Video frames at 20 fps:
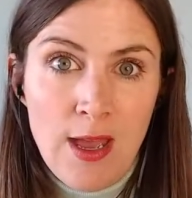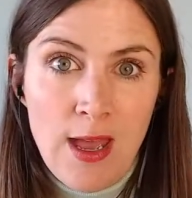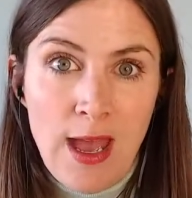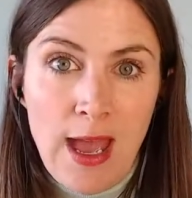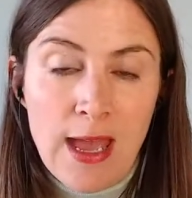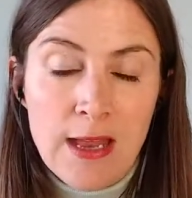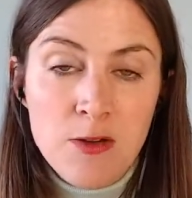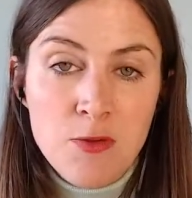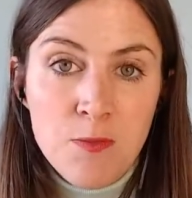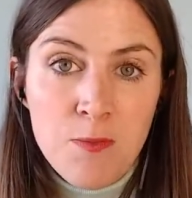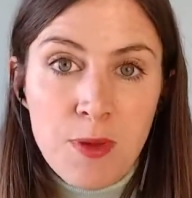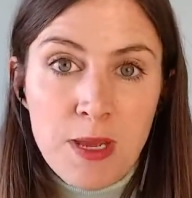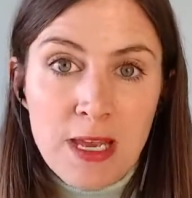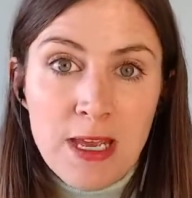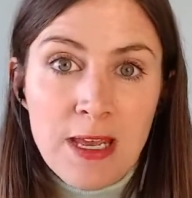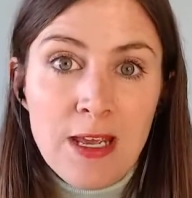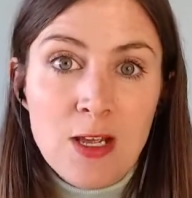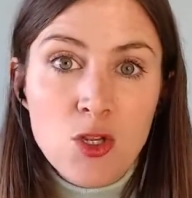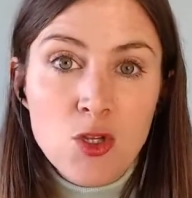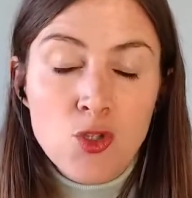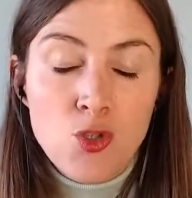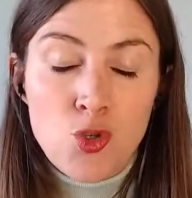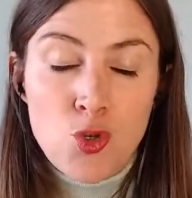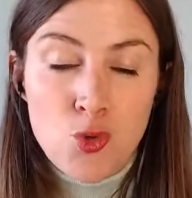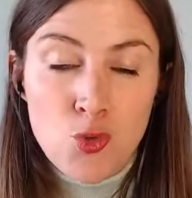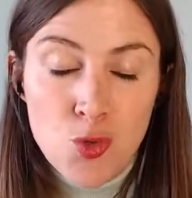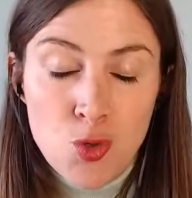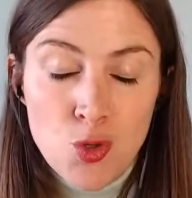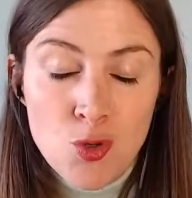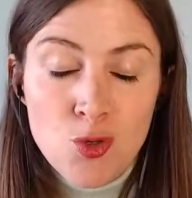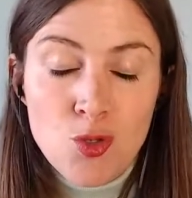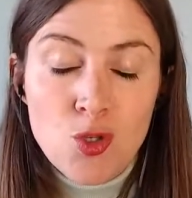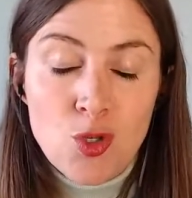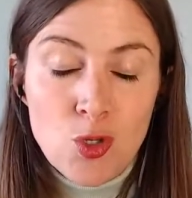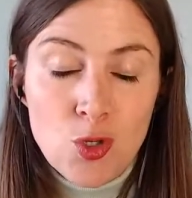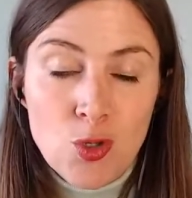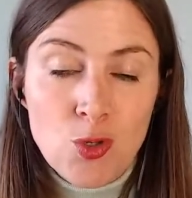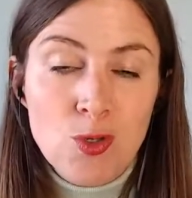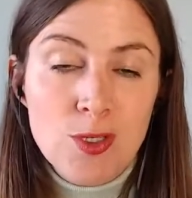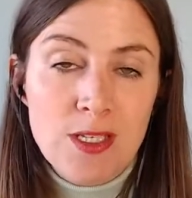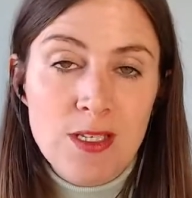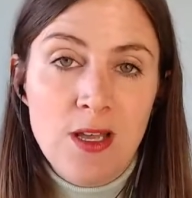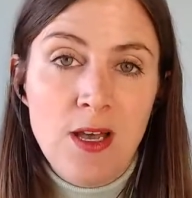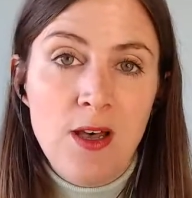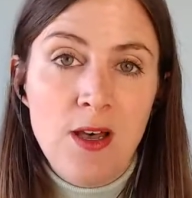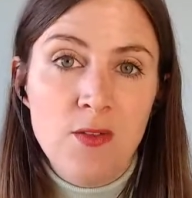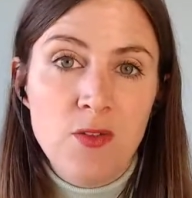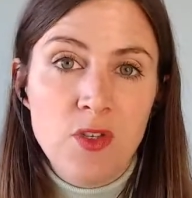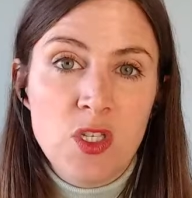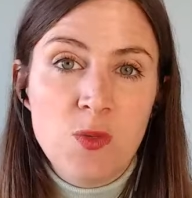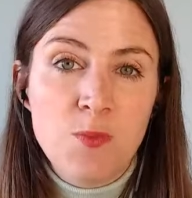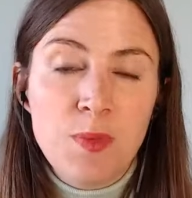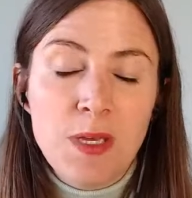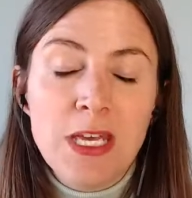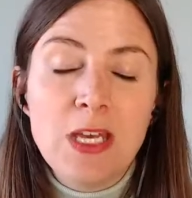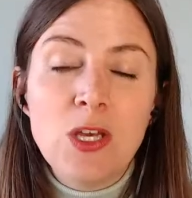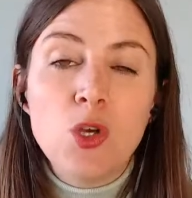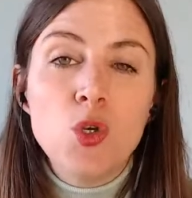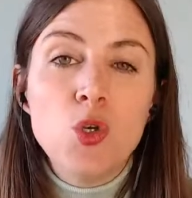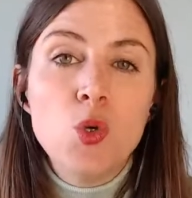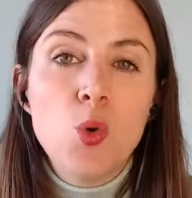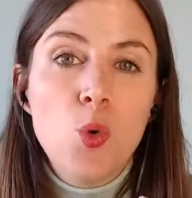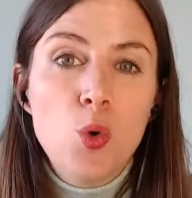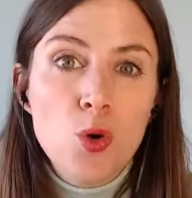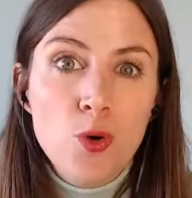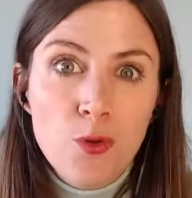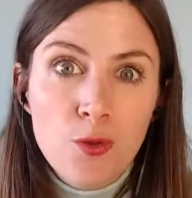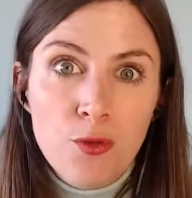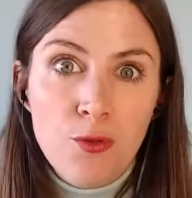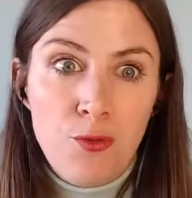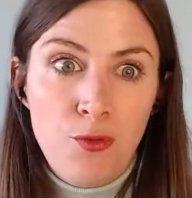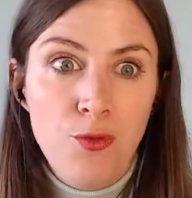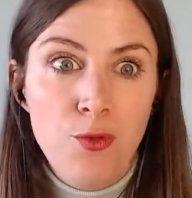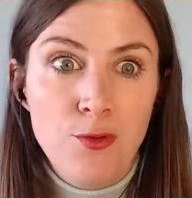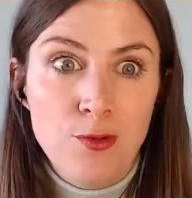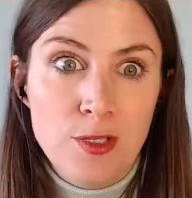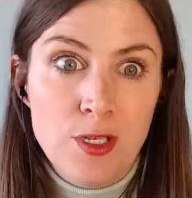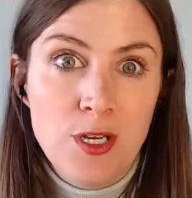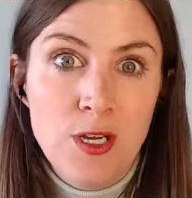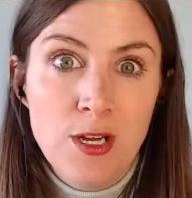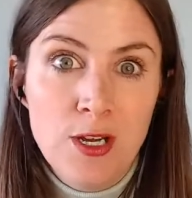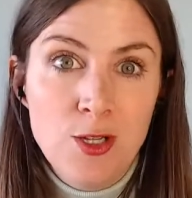and be true to yourself. Speak your truth.